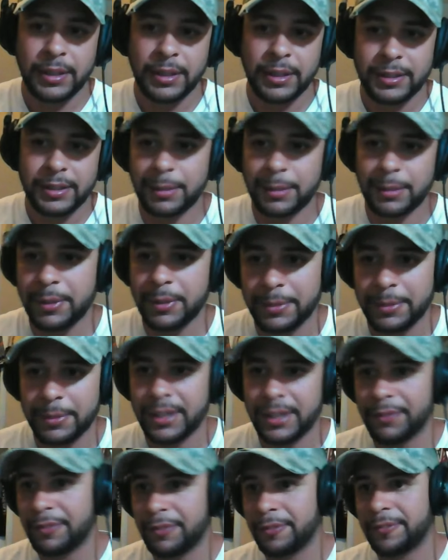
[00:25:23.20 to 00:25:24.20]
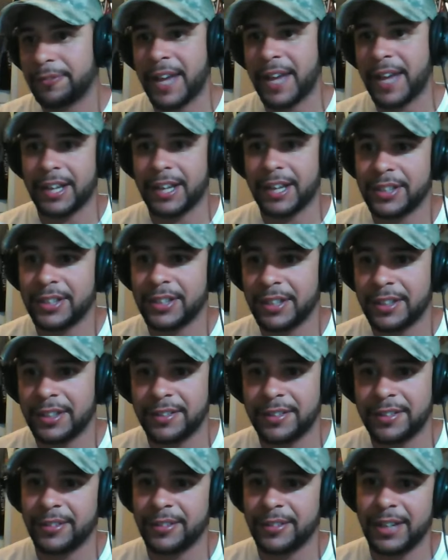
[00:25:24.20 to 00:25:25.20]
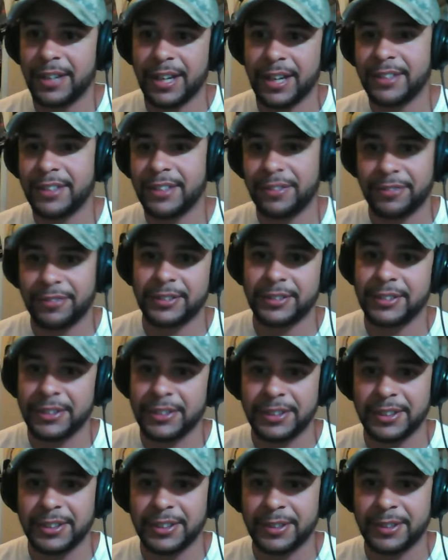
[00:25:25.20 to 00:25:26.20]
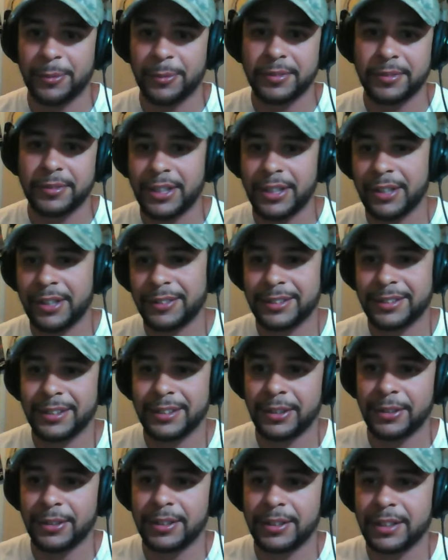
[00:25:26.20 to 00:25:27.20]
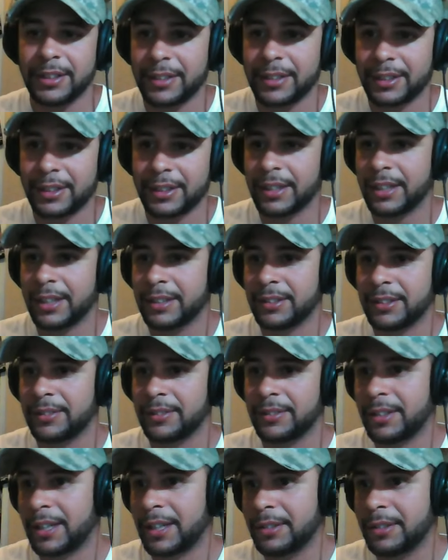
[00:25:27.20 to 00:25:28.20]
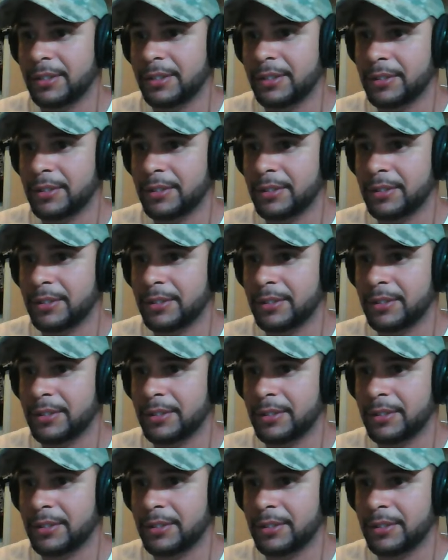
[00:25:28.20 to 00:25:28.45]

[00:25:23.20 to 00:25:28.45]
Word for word: some of them a different fashion or have a different look or you know it's little things like that so i can use.